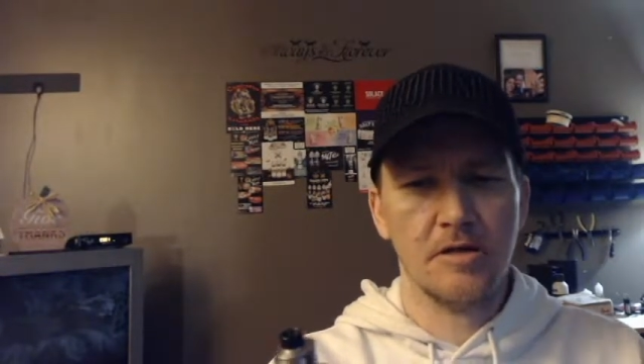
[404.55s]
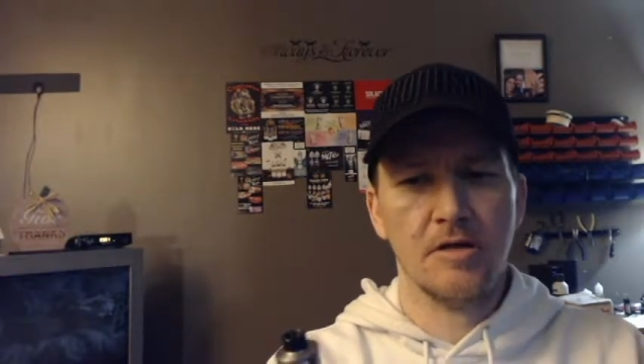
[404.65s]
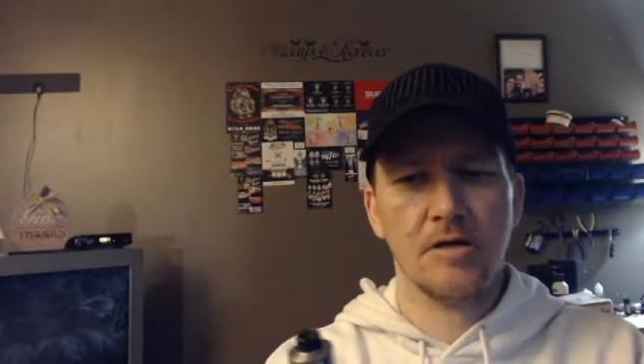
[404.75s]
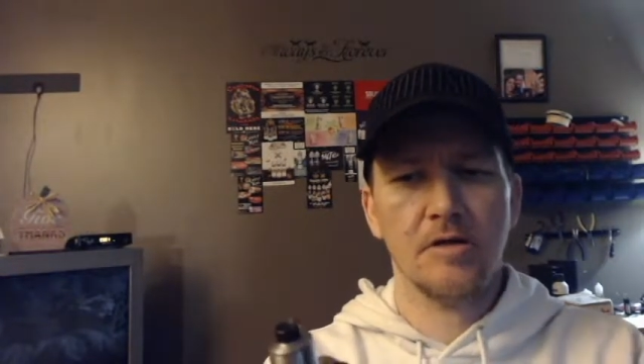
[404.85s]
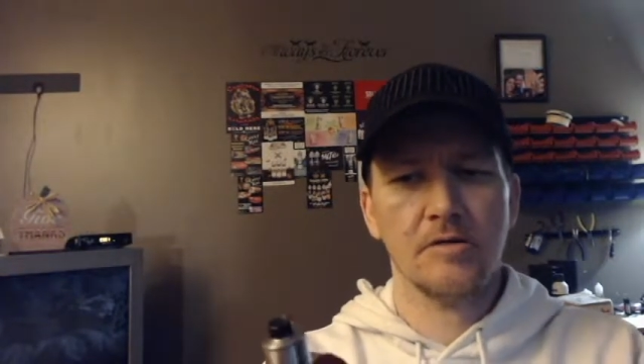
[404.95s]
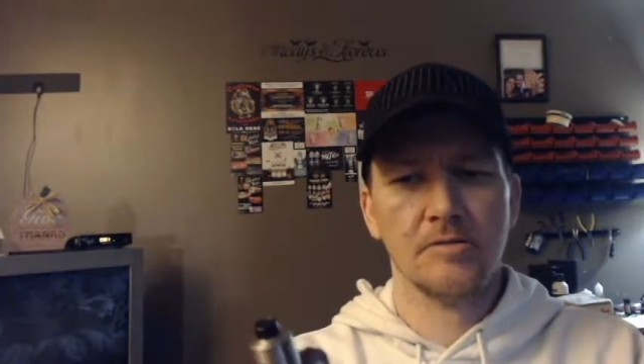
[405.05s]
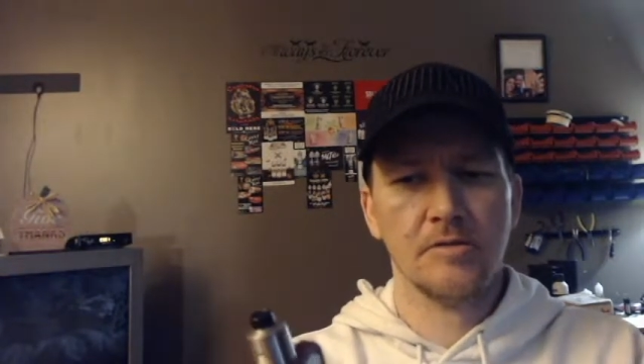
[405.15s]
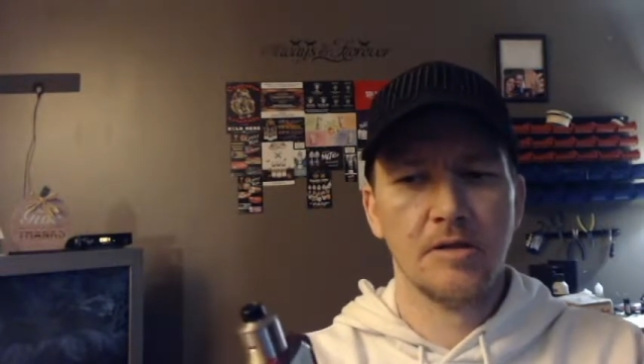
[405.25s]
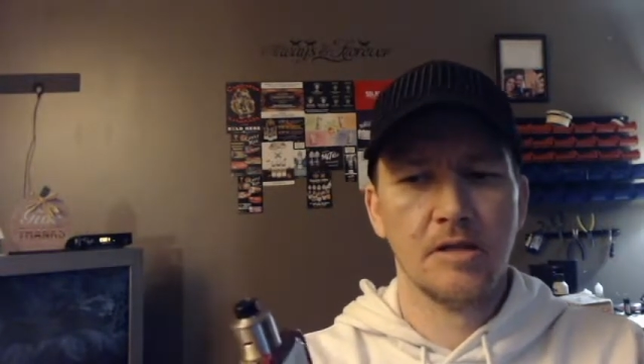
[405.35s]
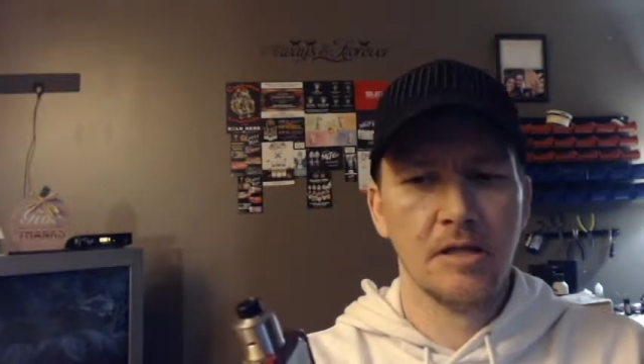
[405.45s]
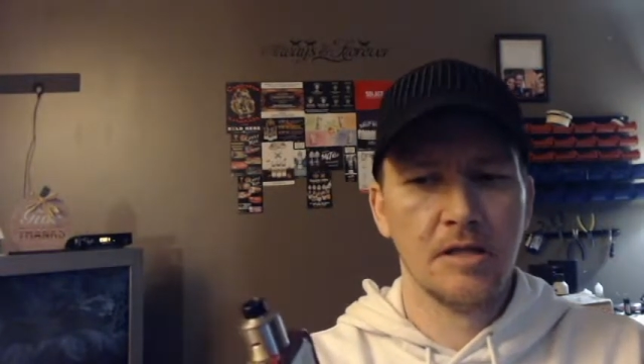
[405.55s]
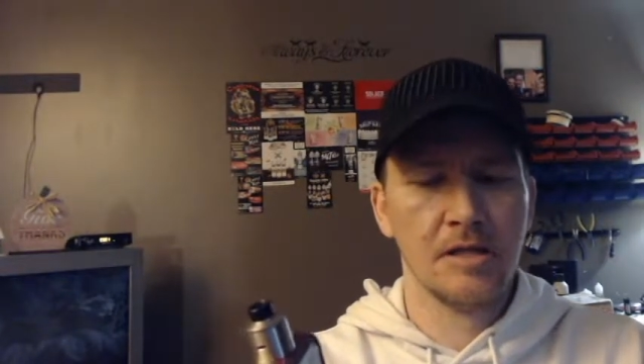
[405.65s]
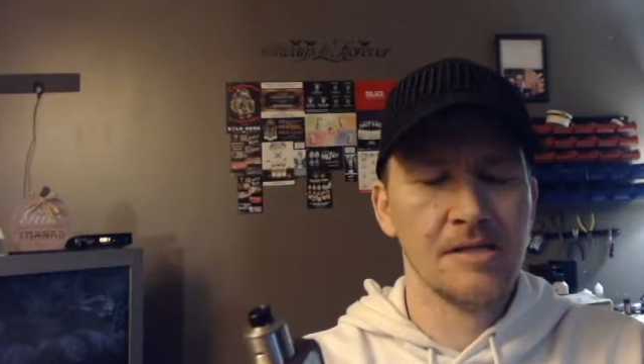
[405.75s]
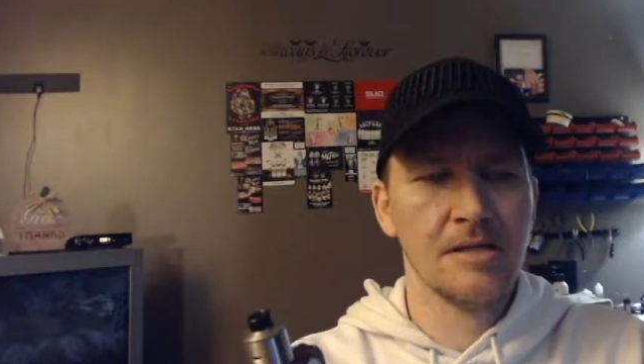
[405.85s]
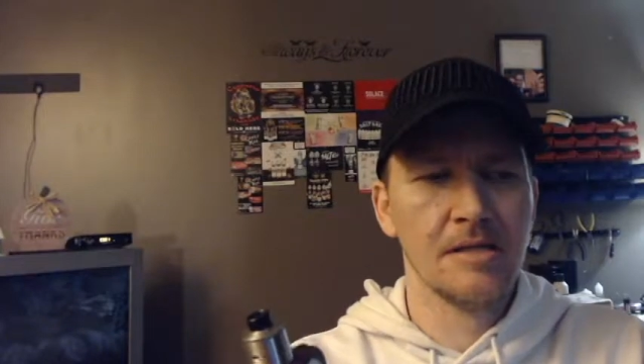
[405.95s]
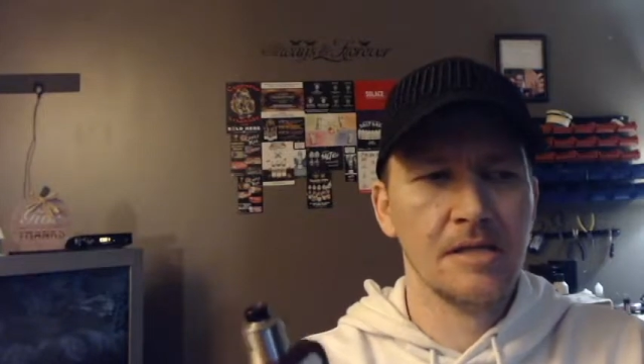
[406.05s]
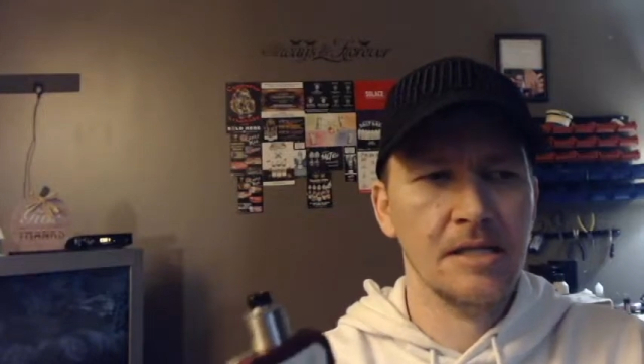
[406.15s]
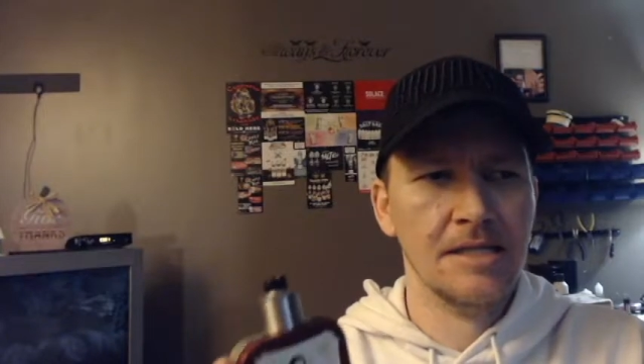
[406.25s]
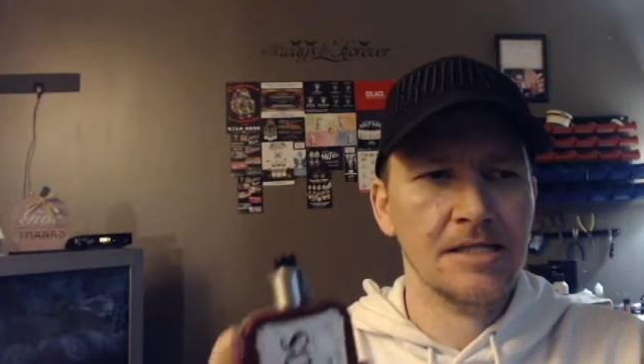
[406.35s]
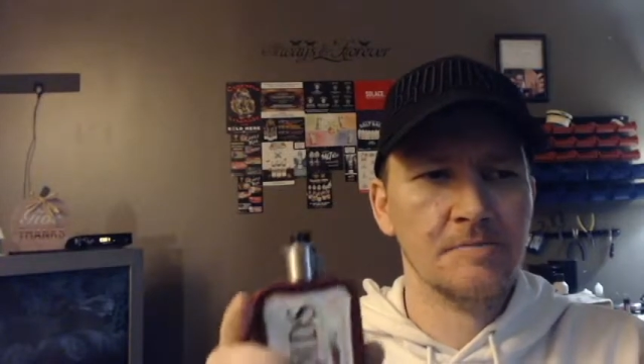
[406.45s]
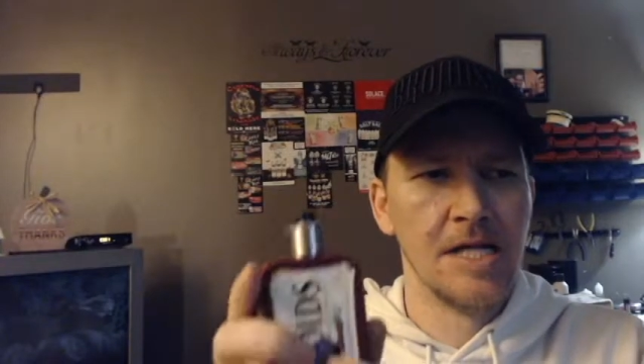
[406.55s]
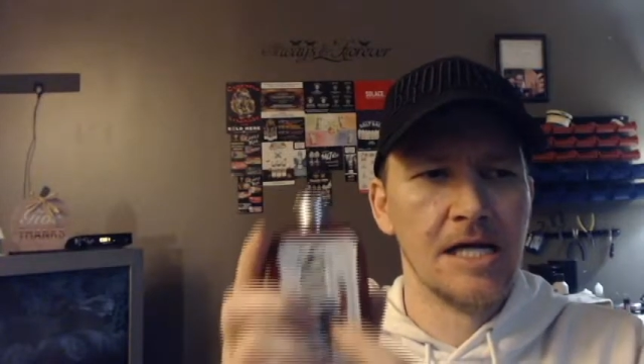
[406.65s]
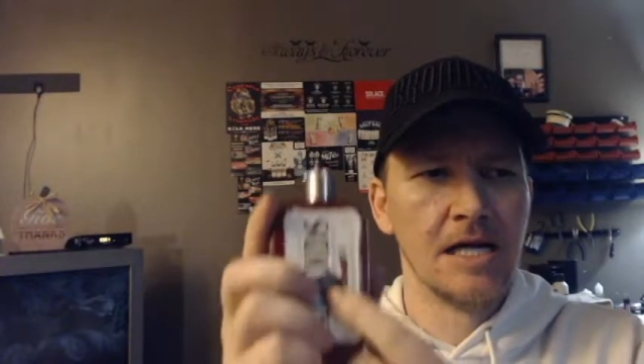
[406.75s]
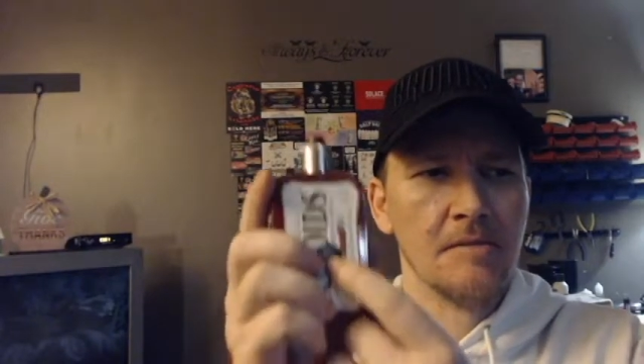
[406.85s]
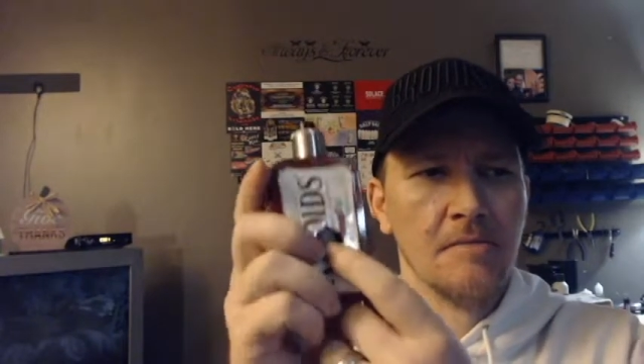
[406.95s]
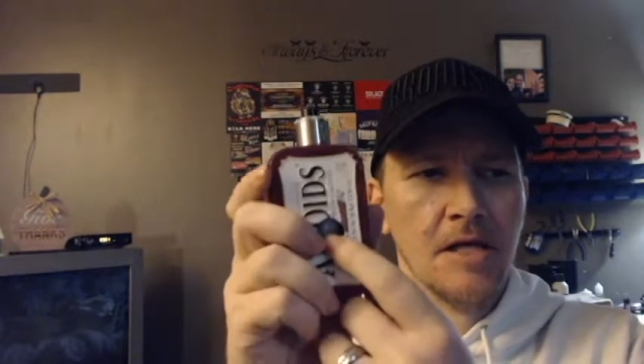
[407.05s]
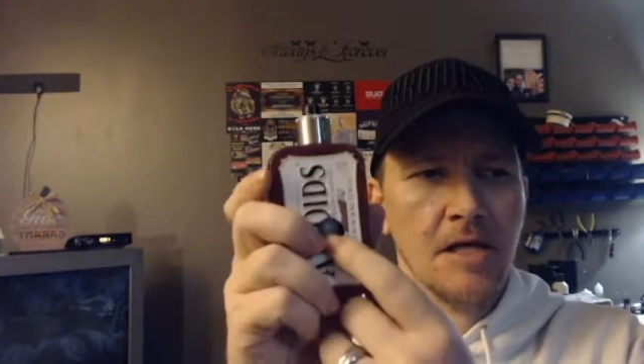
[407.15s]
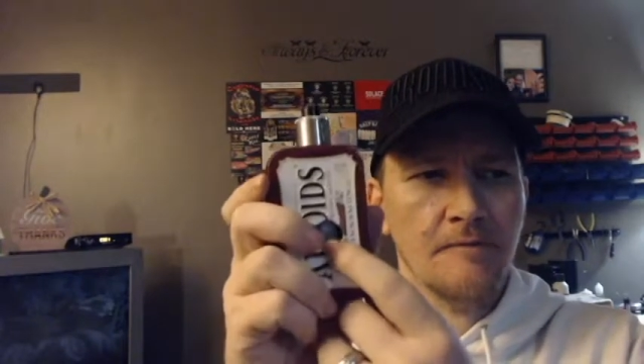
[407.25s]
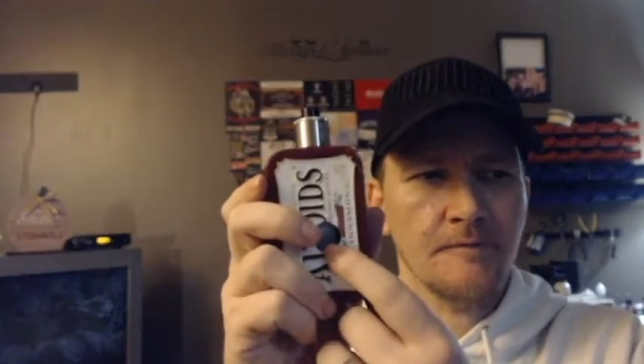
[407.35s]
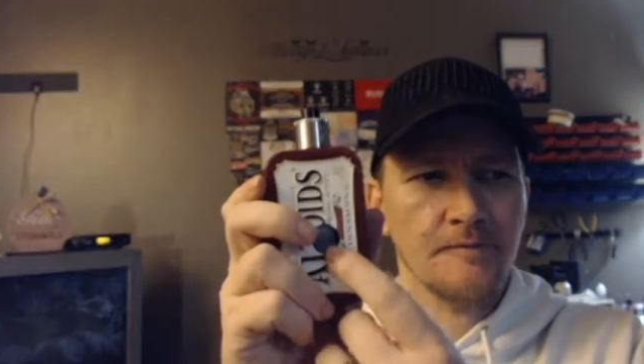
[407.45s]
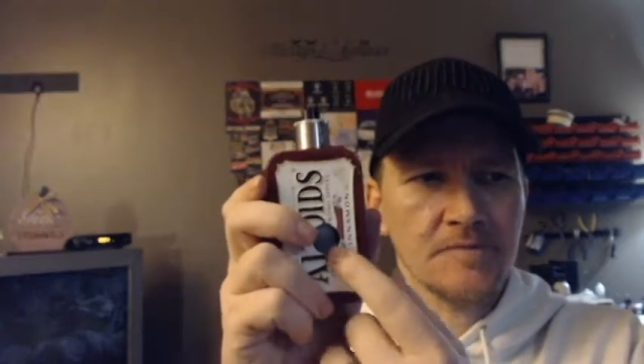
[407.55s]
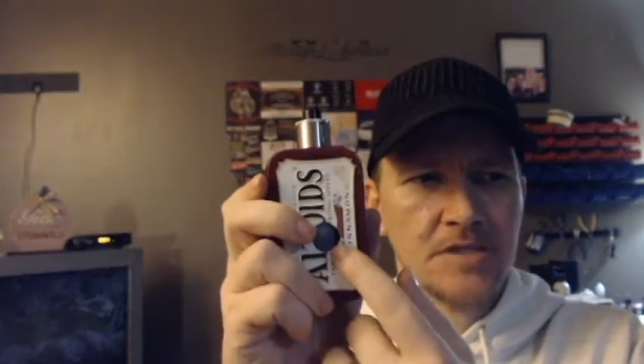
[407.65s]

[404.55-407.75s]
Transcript: are it is made out of, of